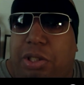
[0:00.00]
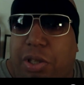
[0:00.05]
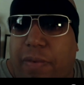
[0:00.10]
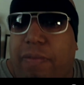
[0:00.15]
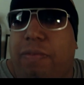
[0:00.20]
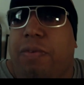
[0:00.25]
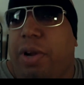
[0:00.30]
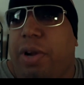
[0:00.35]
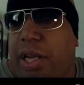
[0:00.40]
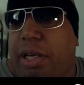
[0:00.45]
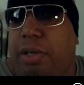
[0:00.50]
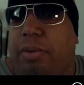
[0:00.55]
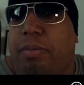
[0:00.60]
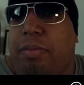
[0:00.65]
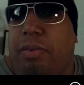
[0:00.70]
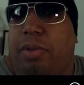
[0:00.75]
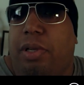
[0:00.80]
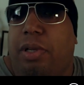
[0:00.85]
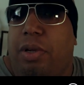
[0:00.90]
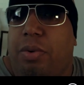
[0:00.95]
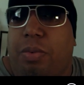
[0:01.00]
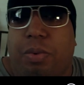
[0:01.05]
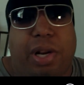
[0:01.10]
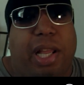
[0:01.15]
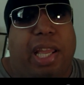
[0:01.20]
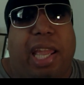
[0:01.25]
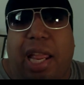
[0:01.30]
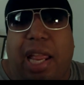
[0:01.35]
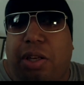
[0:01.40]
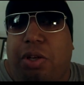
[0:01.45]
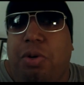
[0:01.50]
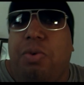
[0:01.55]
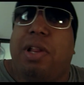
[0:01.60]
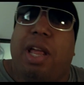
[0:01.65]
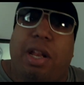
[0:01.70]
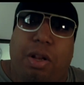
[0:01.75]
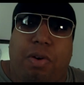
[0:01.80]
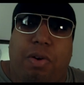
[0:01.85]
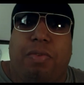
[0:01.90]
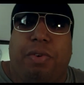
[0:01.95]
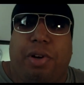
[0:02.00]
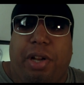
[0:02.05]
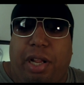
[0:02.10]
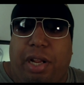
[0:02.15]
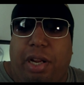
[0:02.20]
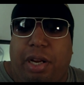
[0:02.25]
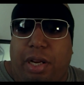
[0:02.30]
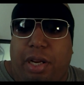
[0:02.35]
their freedom, but they can't do that over there.